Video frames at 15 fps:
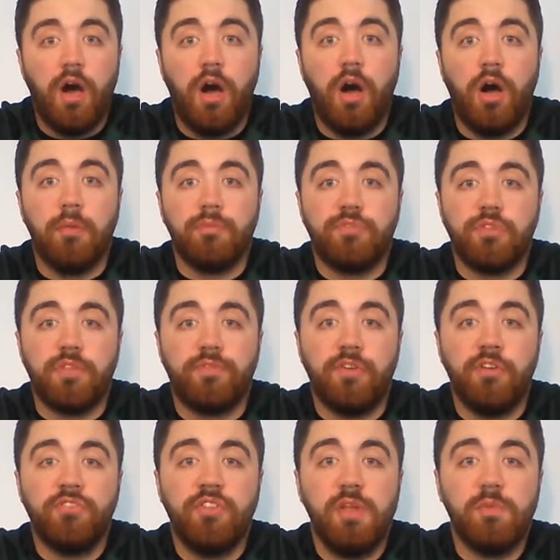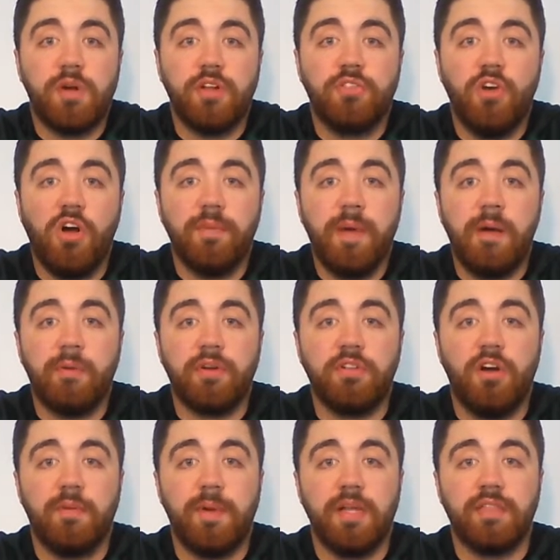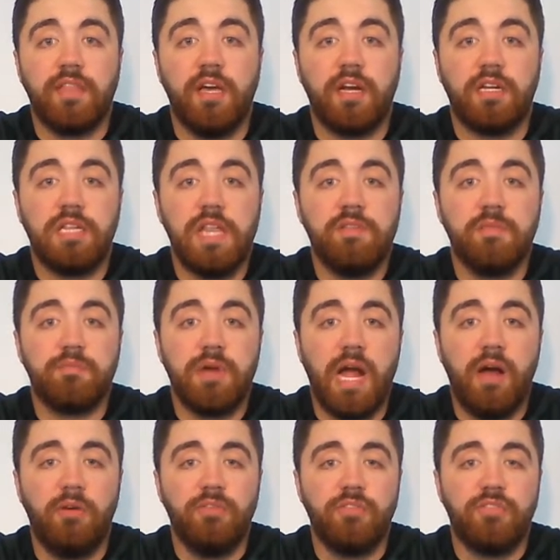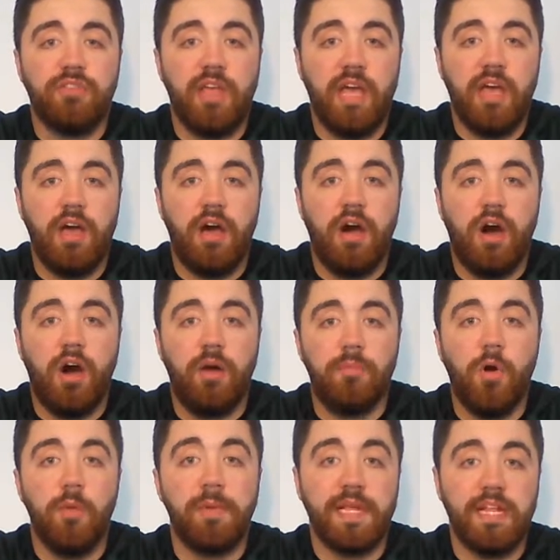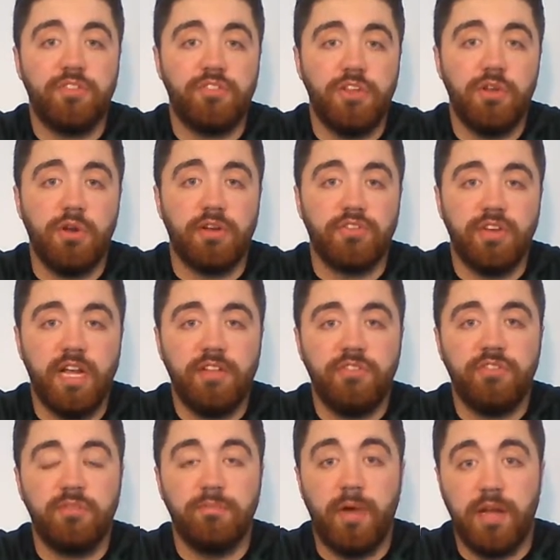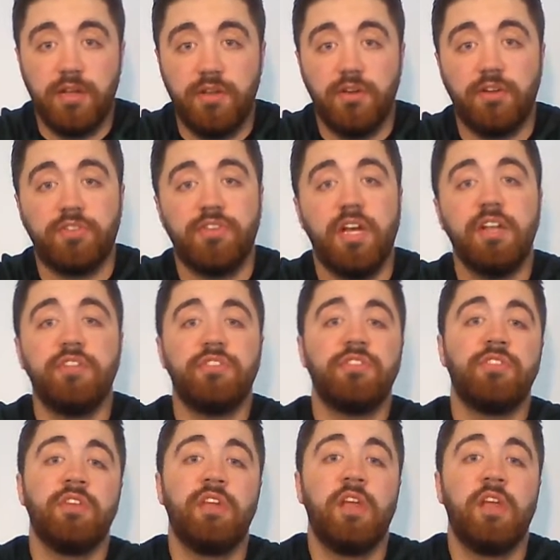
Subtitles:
So the first team we're going to talk about the Cleveland Browns home against the New York Jets, my New York Jets.